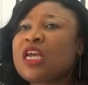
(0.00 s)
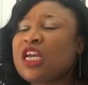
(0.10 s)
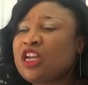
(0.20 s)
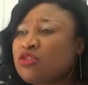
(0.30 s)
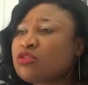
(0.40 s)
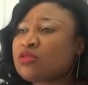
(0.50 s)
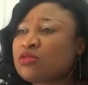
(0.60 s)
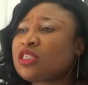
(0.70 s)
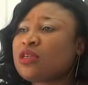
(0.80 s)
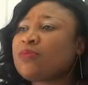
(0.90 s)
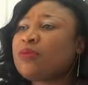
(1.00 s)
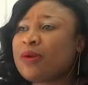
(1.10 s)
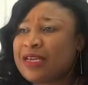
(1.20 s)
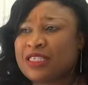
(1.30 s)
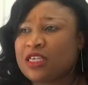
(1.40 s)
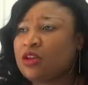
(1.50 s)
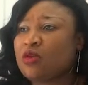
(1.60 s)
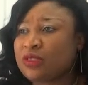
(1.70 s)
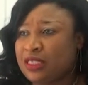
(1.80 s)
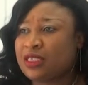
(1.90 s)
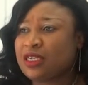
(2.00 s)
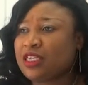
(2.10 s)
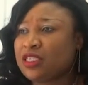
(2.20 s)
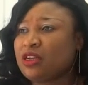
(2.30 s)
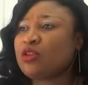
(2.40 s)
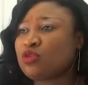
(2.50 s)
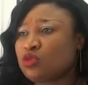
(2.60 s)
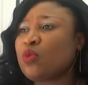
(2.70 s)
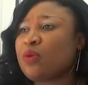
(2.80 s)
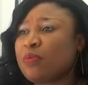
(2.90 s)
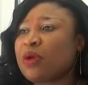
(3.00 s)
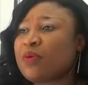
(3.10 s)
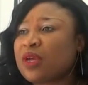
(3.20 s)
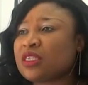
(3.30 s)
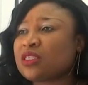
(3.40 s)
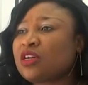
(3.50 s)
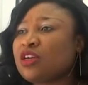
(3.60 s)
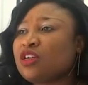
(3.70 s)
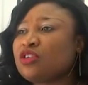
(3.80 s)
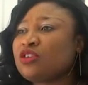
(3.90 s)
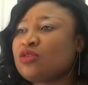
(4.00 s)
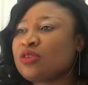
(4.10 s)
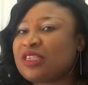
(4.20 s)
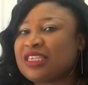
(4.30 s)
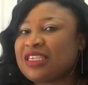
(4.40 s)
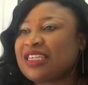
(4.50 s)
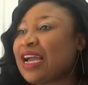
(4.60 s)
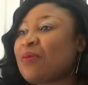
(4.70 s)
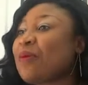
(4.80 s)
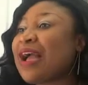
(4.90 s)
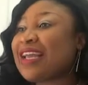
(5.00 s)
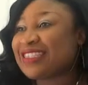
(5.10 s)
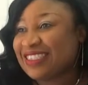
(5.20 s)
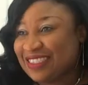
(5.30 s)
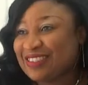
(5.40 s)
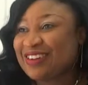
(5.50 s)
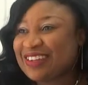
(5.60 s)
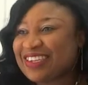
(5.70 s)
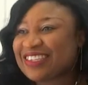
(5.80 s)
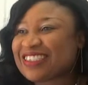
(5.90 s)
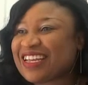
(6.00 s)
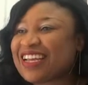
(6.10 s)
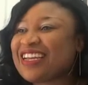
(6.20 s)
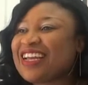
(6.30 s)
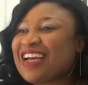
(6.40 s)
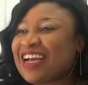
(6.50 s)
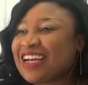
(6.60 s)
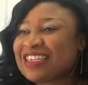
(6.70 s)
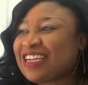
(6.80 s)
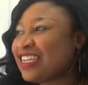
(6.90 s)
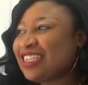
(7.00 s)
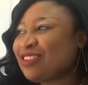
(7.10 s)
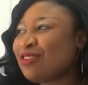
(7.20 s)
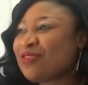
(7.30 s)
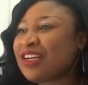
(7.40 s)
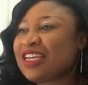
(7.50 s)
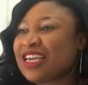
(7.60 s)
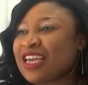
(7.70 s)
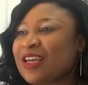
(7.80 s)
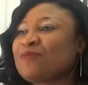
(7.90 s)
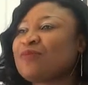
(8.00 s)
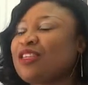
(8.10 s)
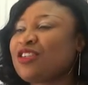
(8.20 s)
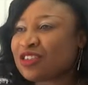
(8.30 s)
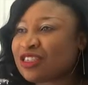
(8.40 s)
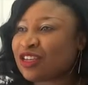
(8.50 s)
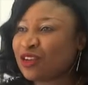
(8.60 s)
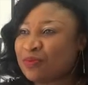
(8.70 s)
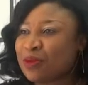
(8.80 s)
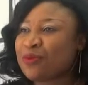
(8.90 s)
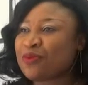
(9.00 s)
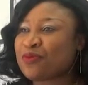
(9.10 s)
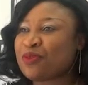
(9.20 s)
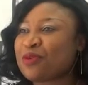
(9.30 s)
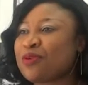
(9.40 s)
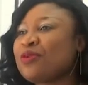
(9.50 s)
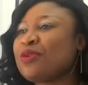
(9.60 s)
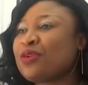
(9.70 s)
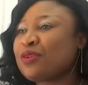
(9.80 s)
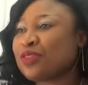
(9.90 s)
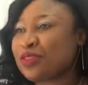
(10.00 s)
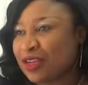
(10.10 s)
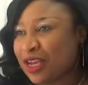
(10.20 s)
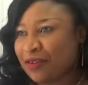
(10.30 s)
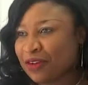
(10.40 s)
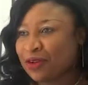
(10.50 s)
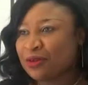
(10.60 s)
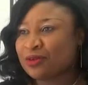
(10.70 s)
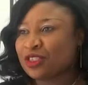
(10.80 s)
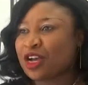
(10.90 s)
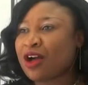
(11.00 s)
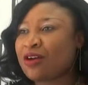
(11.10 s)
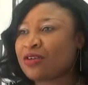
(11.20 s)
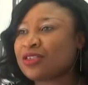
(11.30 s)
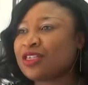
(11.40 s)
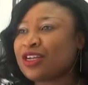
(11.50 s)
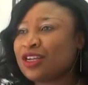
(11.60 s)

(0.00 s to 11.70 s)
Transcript: It looks so simple, but it's a lot. It's a lot to be parents. You know, they are white, you understand? Yeah. And they don't really care. They just take your baby from you to carry your child.